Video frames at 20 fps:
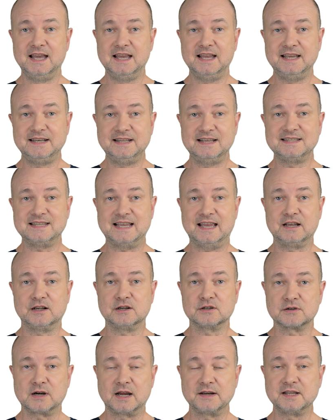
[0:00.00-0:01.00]
It is a
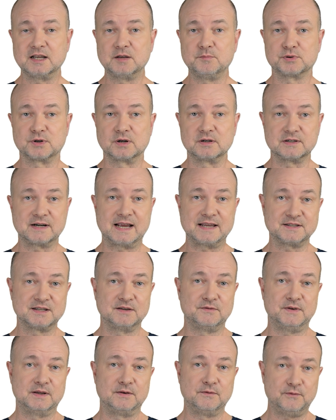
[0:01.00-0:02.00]
chronic
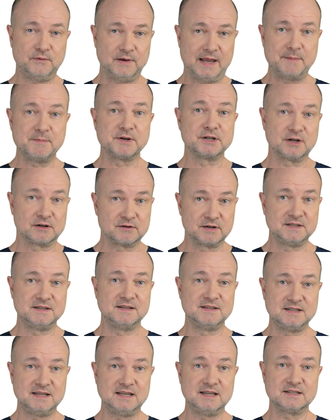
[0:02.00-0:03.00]
progressive inflammatory
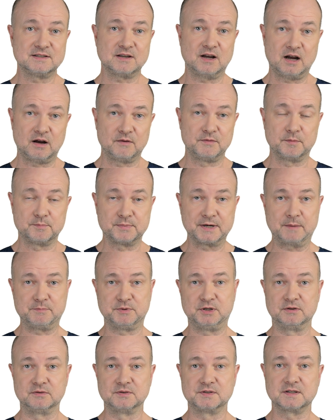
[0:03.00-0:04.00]
disease of the
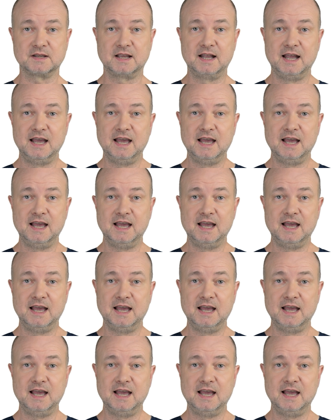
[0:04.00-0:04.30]
prepuce.